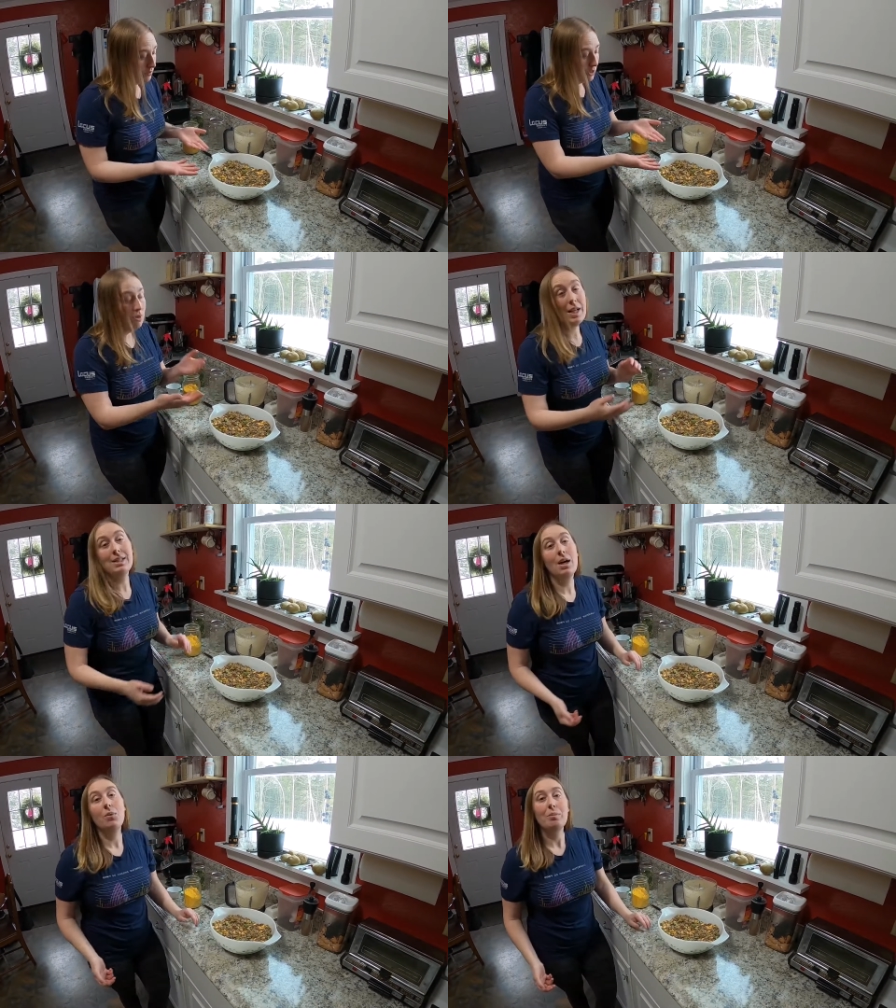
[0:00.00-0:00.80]
So
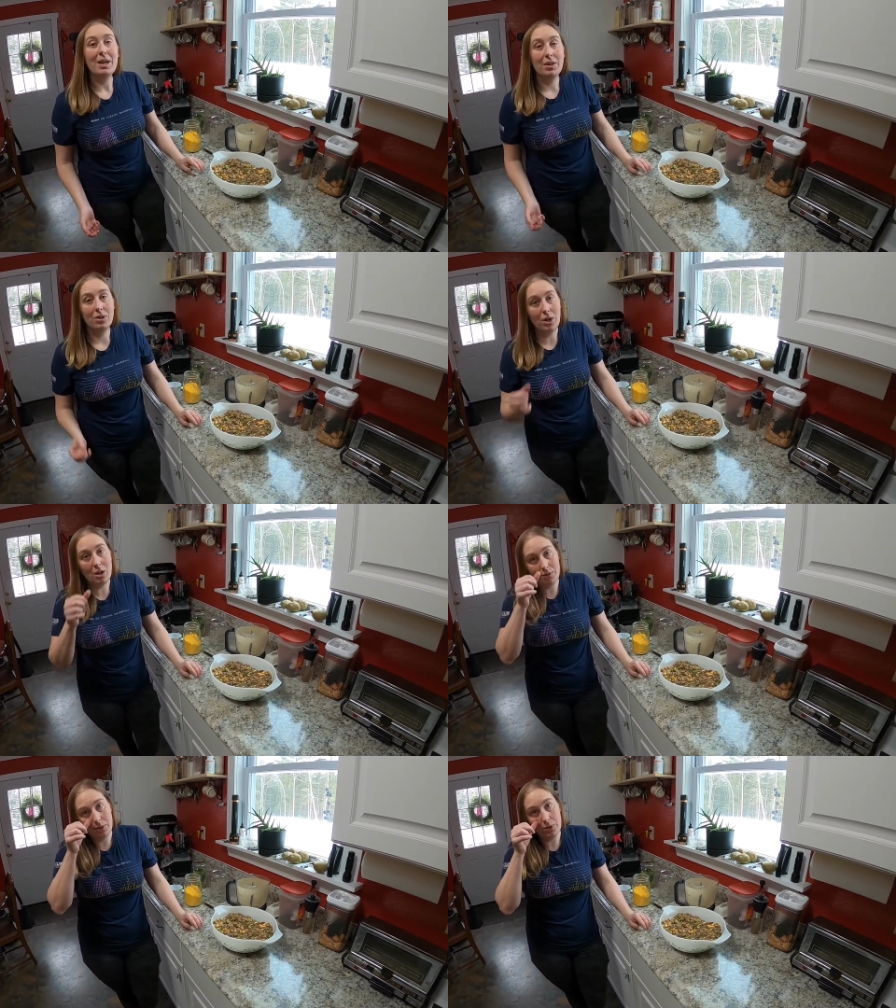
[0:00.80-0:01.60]
that's how we make our
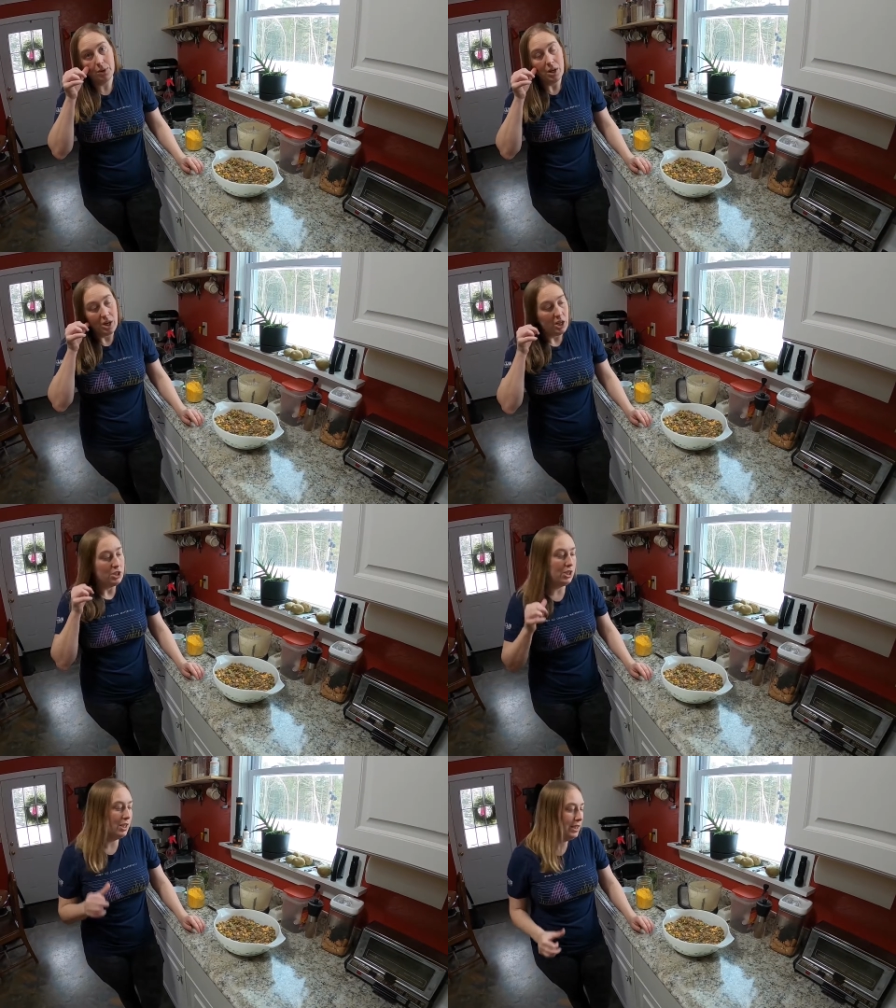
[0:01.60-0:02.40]
dog food.
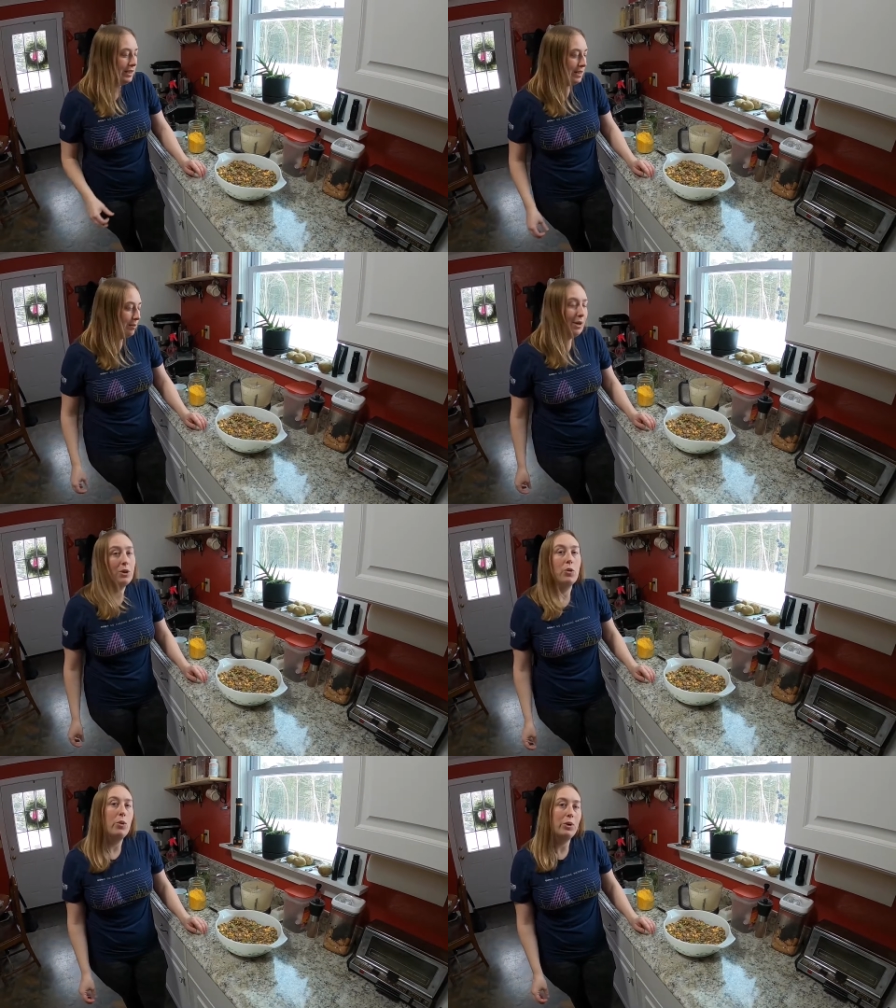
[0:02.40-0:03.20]
She eats about
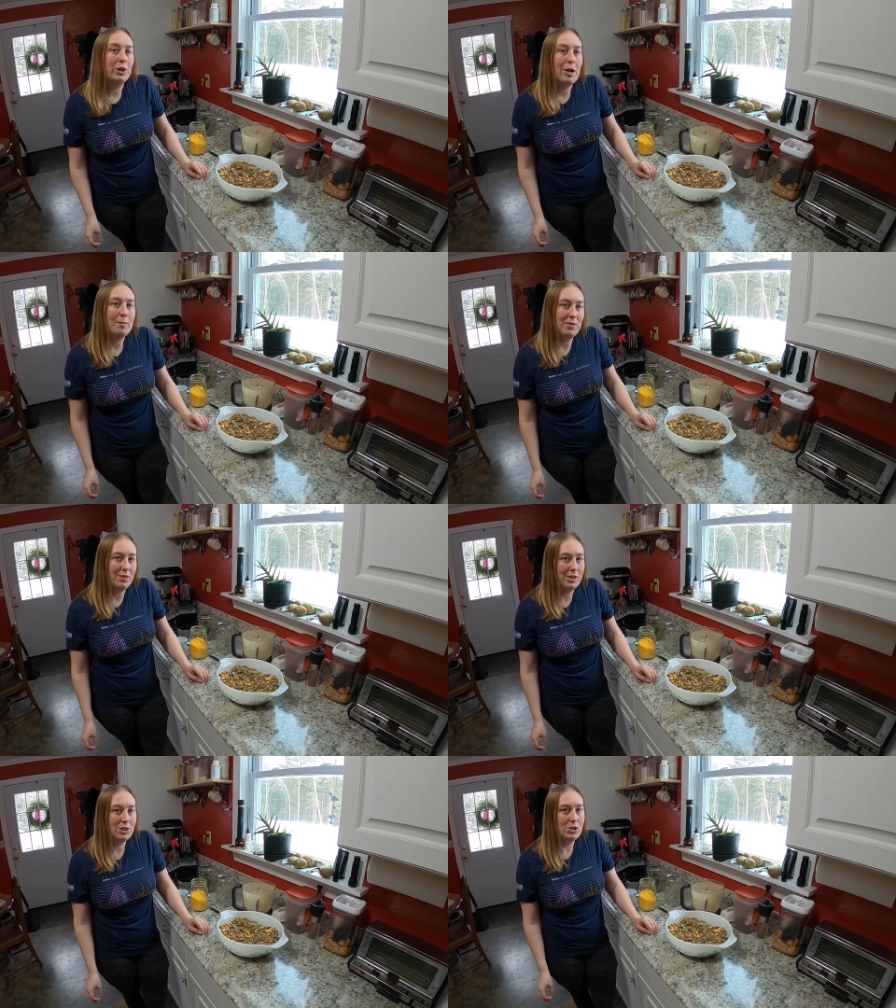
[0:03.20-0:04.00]
a 1/4 cup of
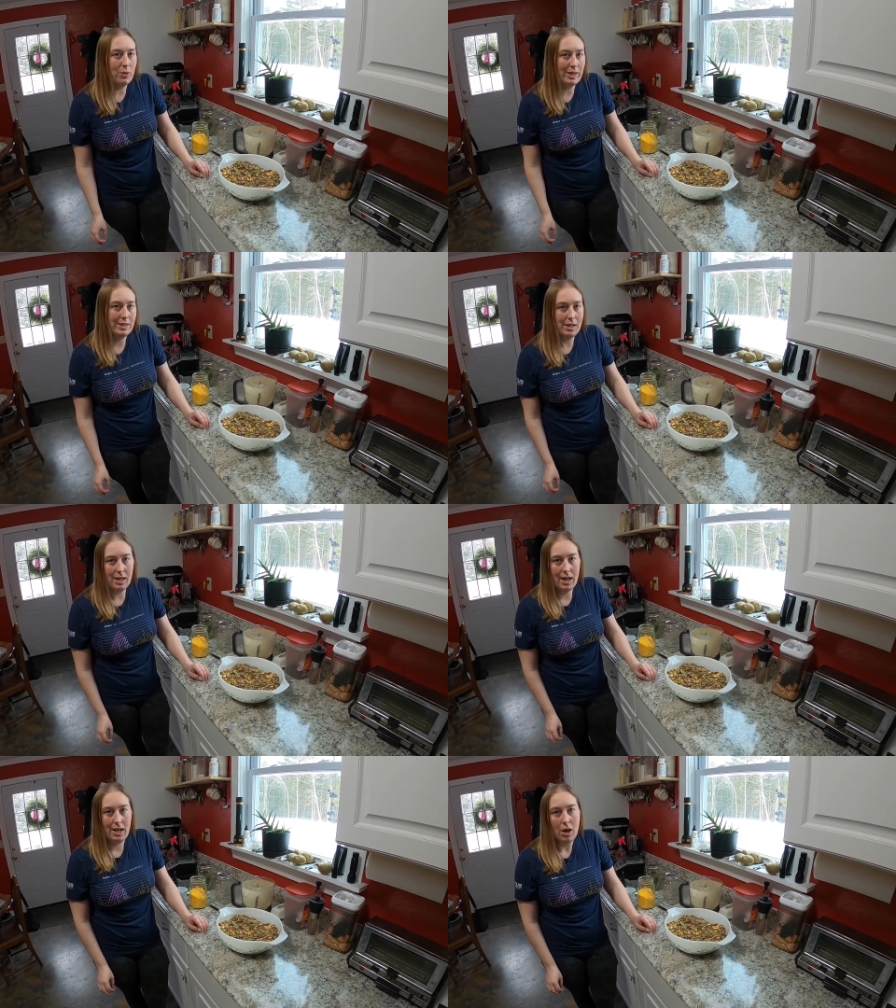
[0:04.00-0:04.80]
this twice a
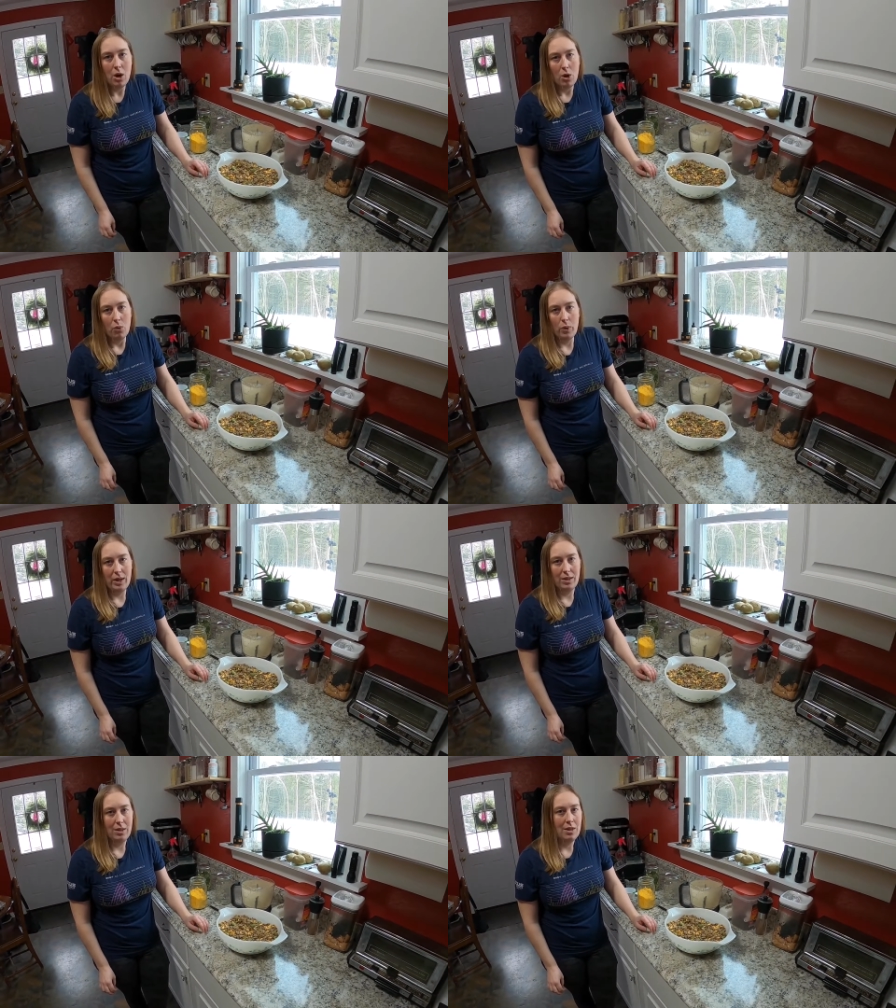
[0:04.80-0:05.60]
day
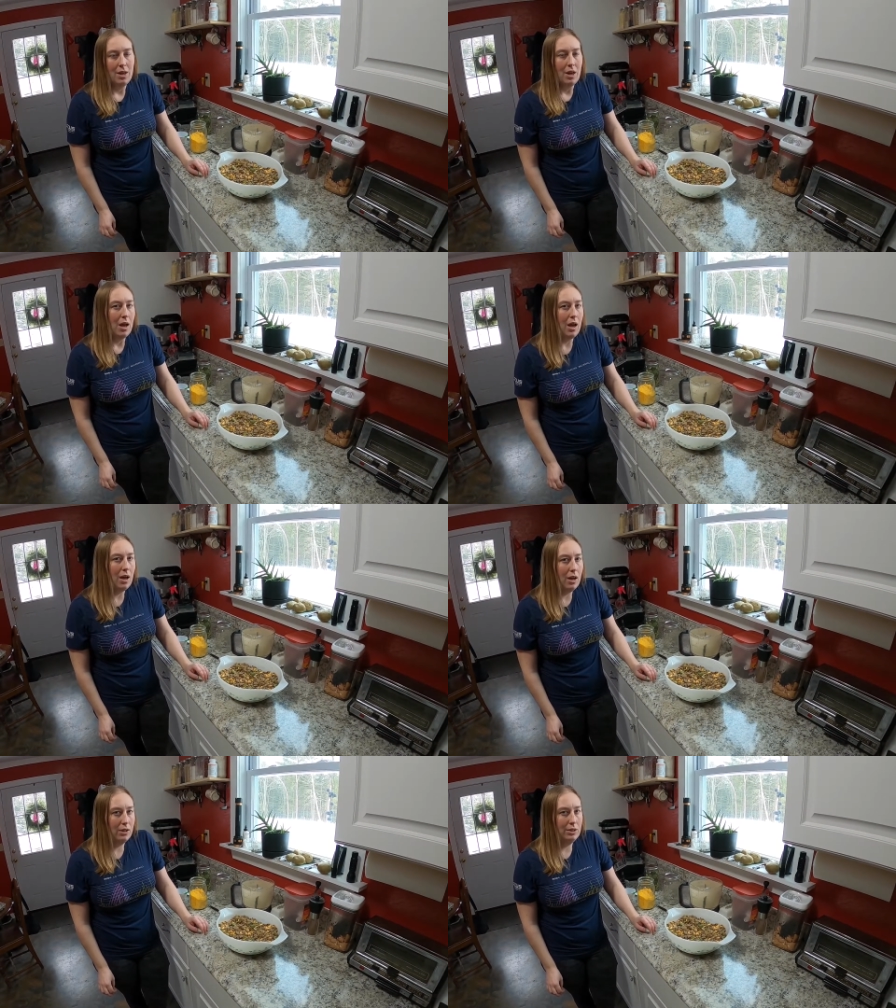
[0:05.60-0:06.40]
with
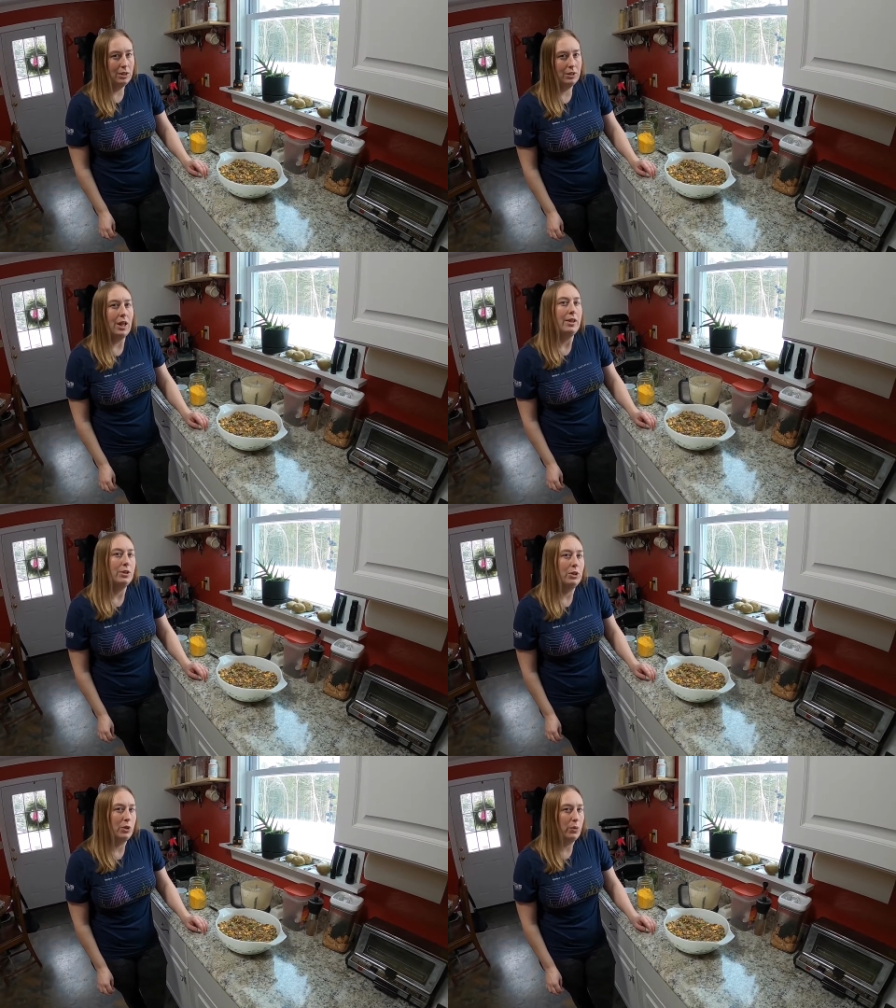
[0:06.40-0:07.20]
a little
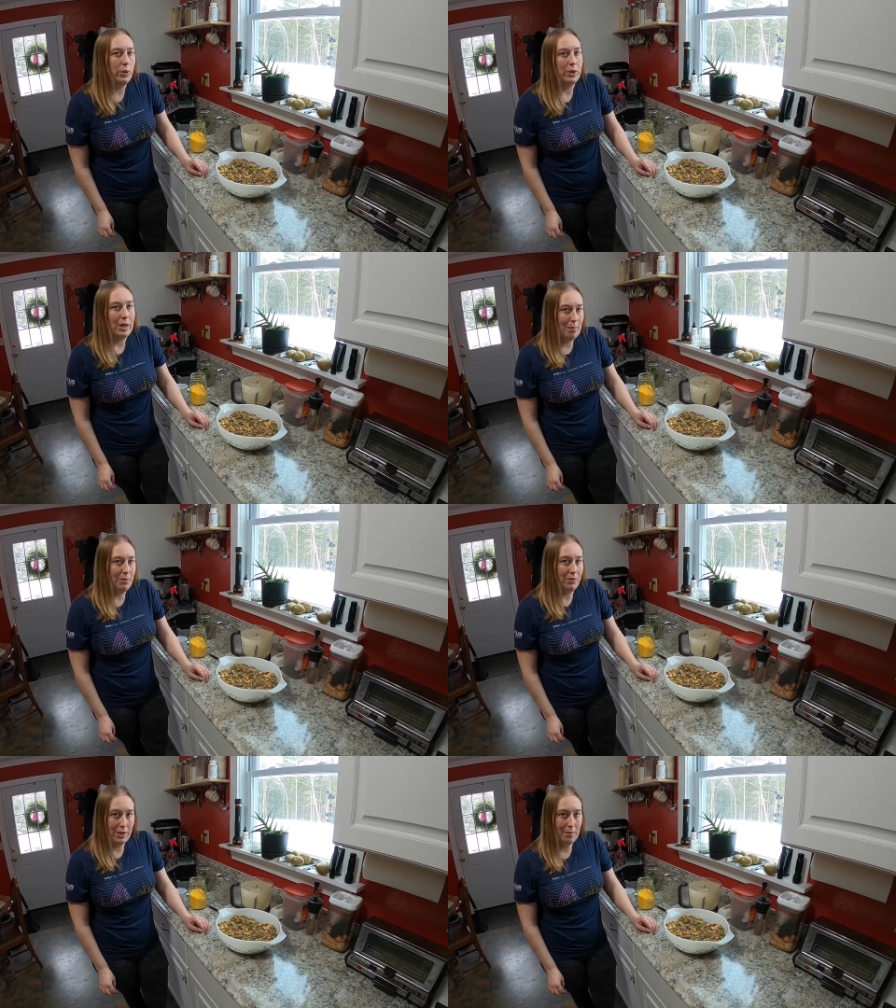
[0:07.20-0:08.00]
under a 1/4 cup
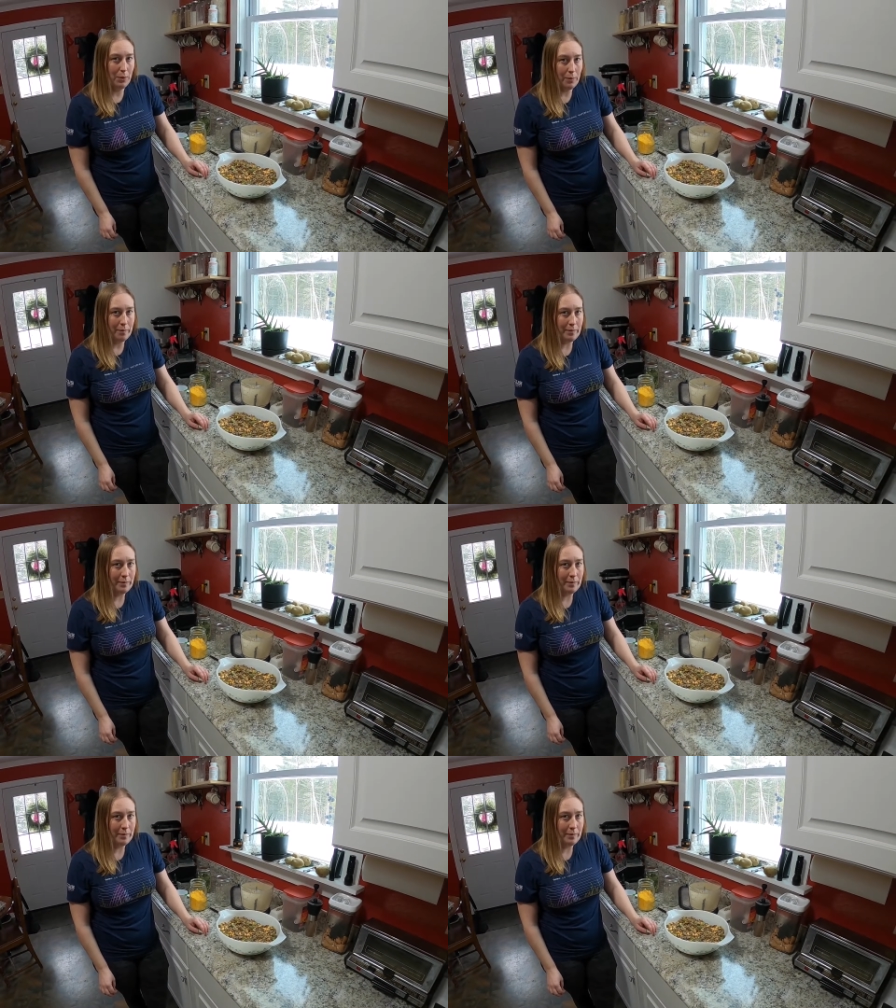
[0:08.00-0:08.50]
of kibble.